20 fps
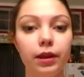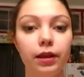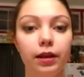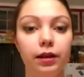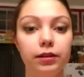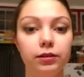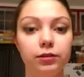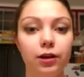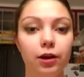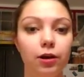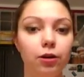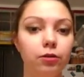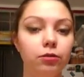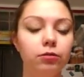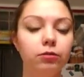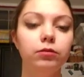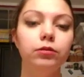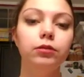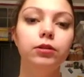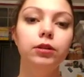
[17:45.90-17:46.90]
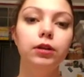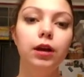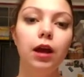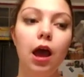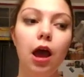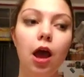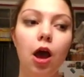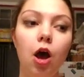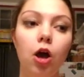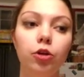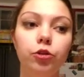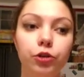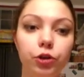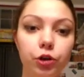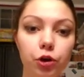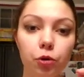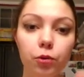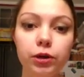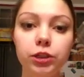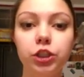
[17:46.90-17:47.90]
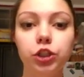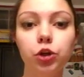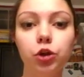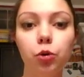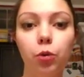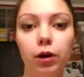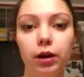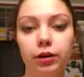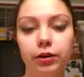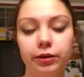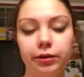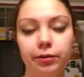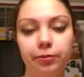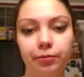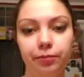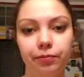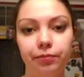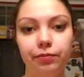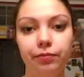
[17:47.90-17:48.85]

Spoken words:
So, do what you want to do.